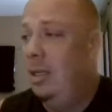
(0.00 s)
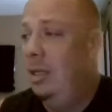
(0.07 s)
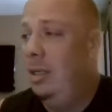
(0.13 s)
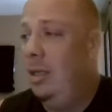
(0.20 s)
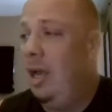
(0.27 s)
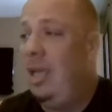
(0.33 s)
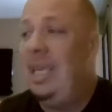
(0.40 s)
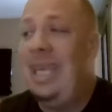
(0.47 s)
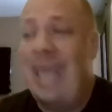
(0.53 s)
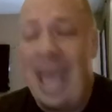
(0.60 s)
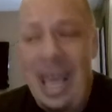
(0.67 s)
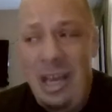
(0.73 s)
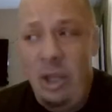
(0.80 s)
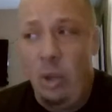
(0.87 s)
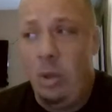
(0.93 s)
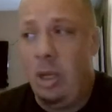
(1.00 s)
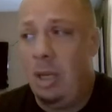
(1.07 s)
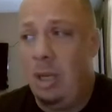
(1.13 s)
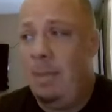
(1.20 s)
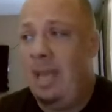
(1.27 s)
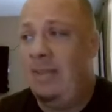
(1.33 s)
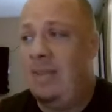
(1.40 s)
Again, you could have
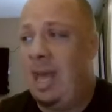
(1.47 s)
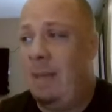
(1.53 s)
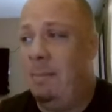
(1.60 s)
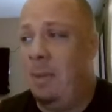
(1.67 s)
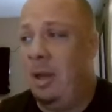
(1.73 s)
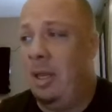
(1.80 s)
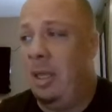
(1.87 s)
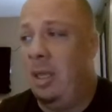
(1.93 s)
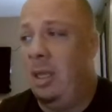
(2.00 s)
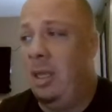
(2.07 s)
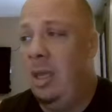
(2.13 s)
made that money.